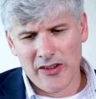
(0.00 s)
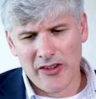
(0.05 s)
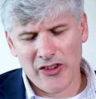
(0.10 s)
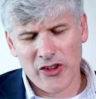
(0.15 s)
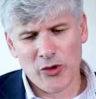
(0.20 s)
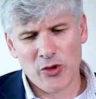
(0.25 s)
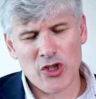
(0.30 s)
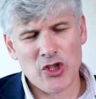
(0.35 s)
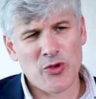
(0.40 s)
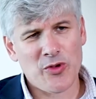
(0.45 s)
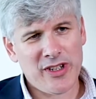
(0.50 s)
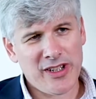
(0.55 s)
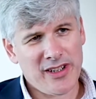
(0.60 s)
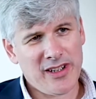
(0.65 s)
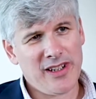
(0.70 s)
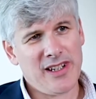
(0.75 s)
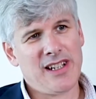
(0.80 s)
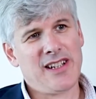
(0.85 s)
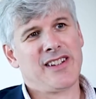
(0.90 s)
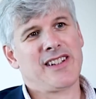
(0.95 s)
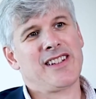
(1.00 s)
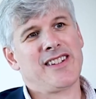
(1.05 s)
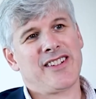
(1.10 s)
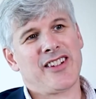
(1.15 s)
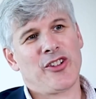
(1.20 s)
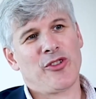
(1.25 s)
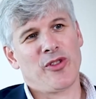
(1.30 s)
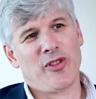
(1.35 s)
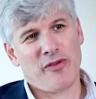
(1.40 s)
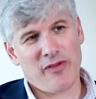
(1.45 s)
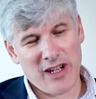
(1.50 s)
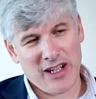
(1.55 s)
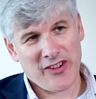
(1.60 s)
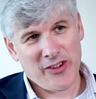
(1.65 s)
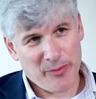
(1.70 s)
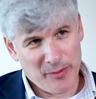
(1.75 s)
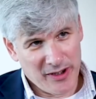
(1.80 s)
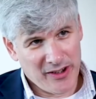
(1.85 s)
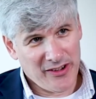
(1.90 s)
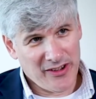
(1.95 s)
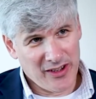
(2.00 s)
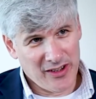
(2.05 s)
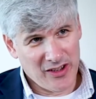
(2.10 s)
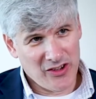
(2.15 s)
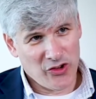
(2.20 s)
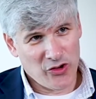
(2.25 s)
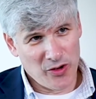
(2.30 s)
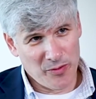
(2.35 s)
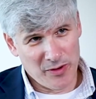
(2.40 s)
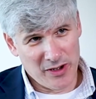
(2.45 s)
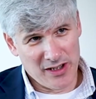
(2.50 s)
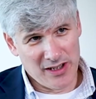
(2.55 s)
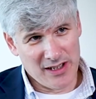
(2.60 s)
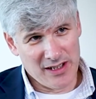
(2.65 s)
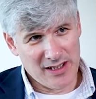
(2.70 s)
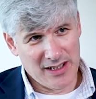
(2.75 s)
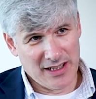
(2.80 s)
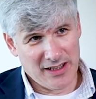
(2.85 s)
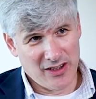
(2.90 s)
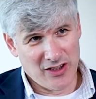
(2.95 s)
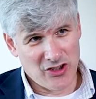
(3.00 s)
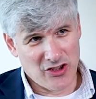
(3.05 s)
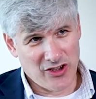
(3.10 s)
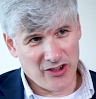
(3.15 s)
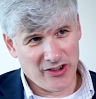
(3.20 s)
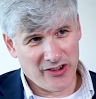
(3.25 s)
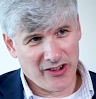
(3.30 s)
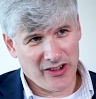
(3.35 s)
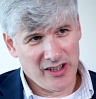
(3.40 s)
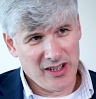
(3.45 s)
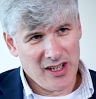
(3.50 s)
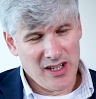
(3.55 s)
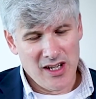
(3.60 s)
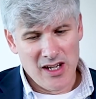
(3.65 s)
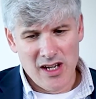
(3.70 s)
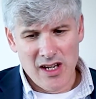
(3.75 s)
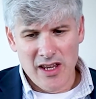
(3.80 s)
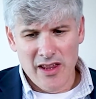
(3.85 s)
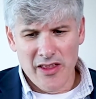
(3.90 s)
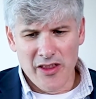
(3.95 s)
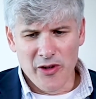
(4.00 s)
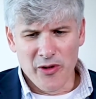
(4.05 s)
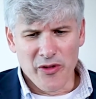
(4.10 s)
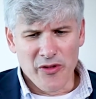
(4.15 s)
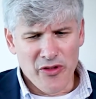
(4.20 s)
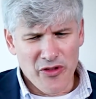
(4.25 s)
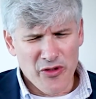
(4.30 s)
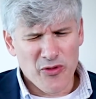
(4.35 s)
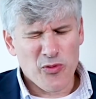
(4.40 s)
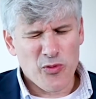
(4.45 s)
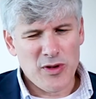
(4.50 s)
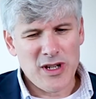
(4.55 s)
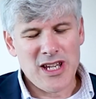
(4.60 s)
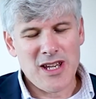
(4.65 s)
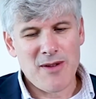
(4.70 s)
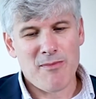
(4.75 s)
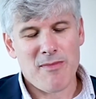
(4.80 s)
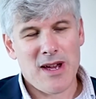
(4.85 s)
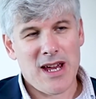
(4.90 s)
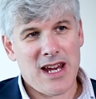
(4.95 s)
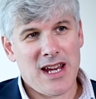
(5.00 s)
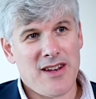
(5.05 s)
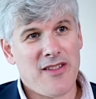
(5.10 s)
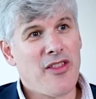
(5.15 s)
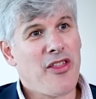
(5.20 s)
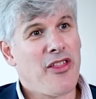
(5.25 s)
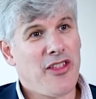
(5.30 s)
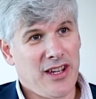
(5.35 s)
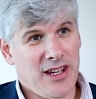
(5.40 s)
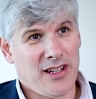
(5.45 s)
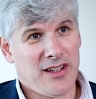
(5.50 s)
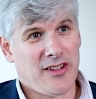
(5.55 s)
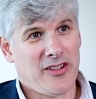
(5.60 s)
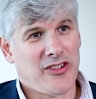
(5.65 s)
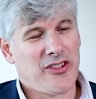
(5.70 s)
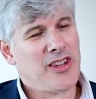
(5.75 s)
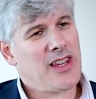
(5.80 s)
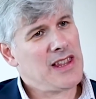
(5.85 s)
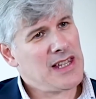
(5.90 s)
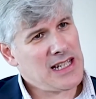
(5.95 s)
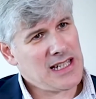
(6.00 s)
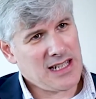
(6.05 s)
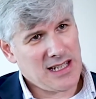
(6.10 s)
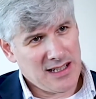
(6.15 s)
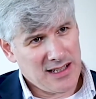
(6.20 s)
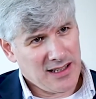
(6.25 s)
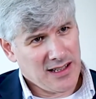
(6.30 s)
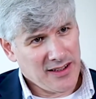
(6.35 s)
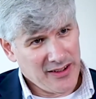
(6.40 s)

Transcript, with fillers: So as utilities consider investments in distributed intelligence, there are three main things that they need to